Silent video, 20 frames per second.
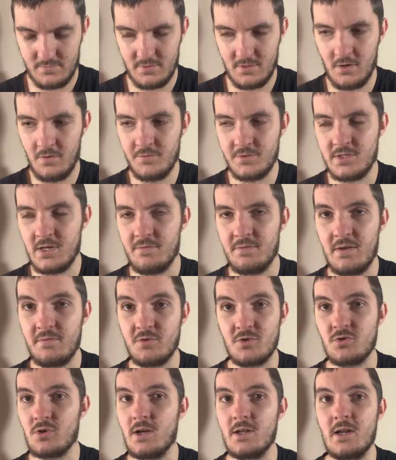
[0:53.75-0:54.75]
obviously I've never
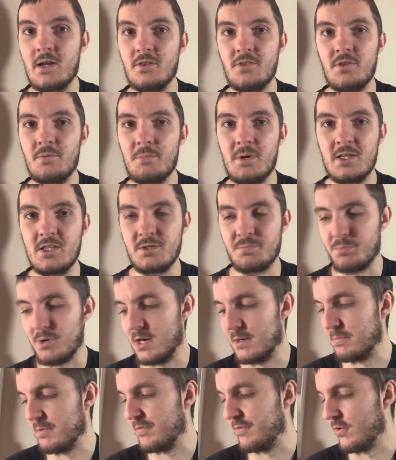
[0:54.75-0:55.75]
tried anything by this
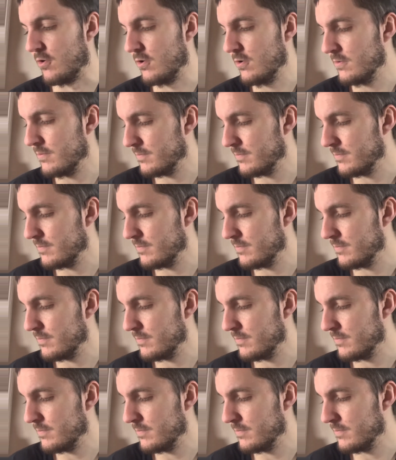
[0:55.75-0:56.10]
brand before